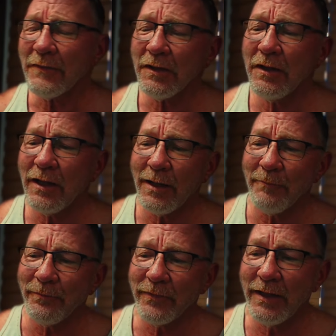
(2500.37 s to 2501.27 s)

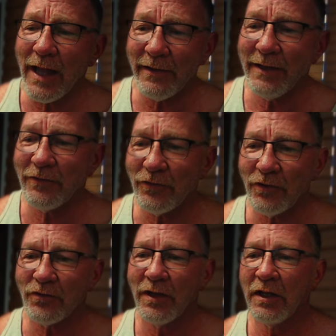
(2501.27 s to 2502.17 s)
Yeah, it's
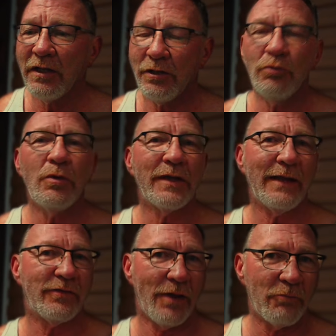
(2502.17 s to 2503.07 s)
just, you will
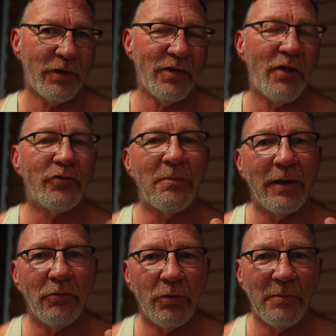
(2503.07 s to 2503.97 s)
get some results,
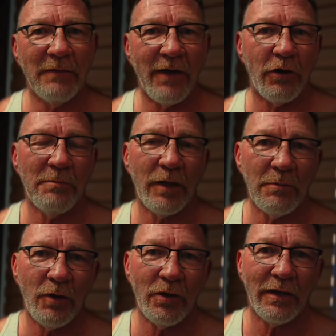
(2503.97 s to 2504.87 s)
but it will be very
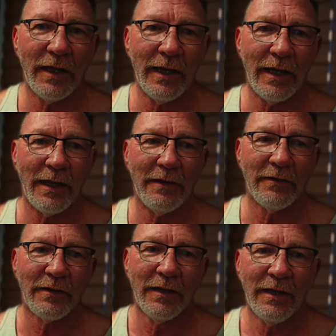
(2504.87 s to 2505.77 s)
minimal. And
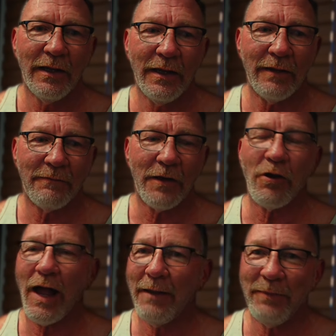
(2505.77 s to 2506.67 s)
if they're
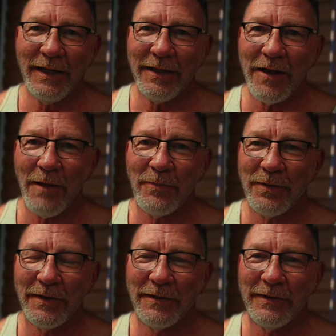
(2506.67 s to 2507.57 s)
hyping it
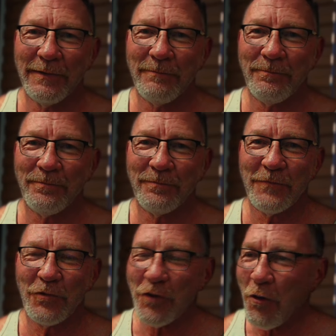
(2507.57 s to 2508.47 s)
up
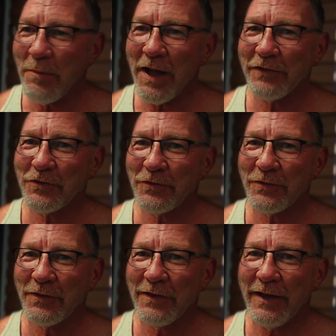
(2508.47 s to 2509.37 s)
so much,
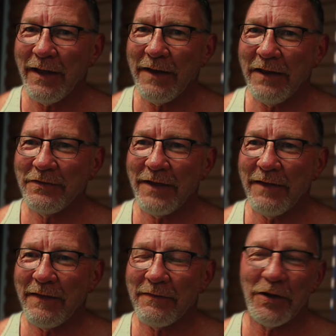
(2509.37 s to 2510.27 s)
and they
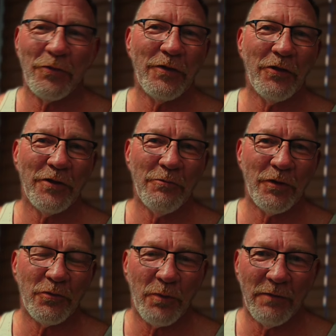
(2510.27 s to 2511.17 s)
say that they're the only
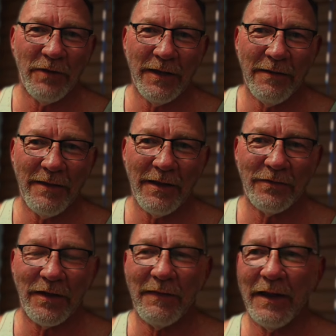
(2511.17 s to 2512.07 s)
ones privy to
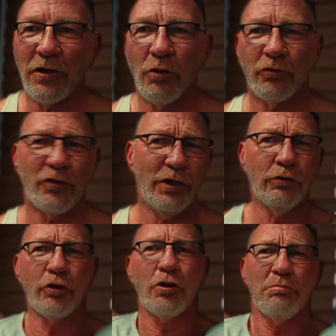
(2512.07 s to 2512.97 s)
this, and they go, see,
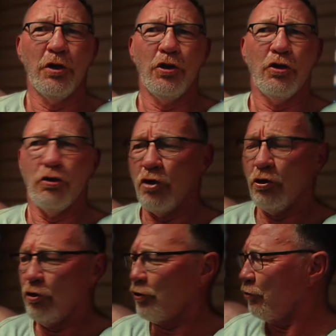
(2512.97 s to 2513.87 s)
look at me,
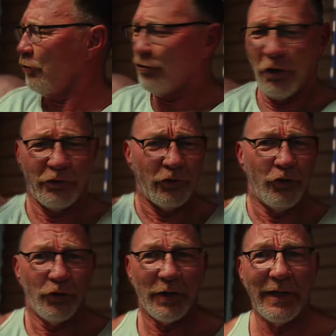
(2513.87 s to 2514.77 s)
and look at the results that
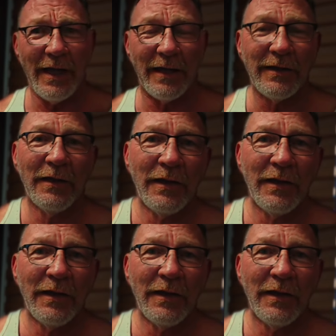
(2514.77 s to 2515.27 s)
you can get.